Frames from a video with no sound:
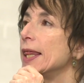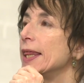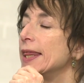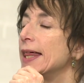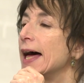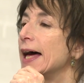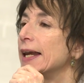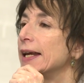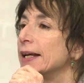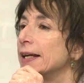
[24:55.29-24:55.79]

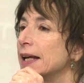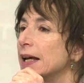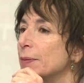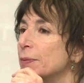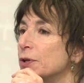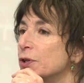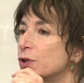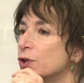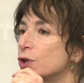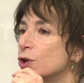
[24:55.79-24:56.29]
that
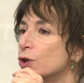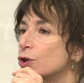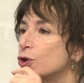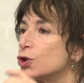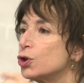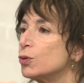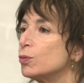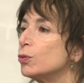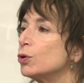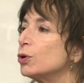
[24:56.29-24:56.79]
enables her
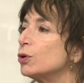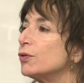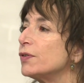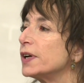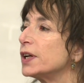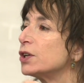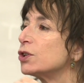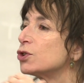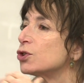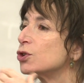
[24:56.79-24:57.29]
to move
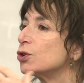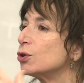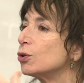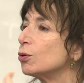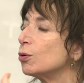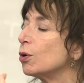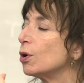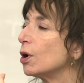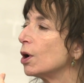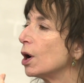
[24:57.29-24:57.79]

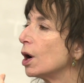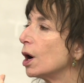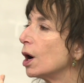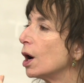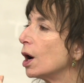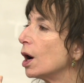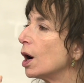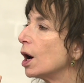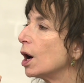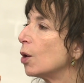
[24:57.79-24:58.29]
into
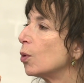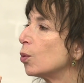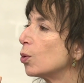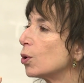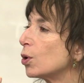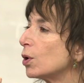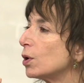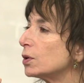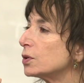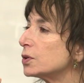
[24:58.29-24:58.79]
a
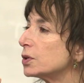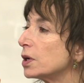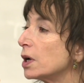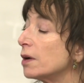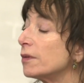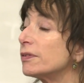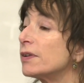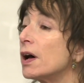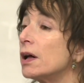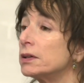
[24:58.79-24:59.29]
world
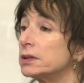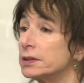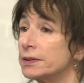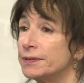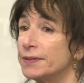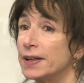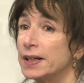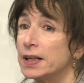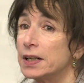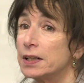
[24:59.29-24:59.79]
of
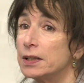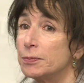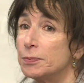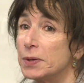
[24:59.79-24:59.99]
cultivated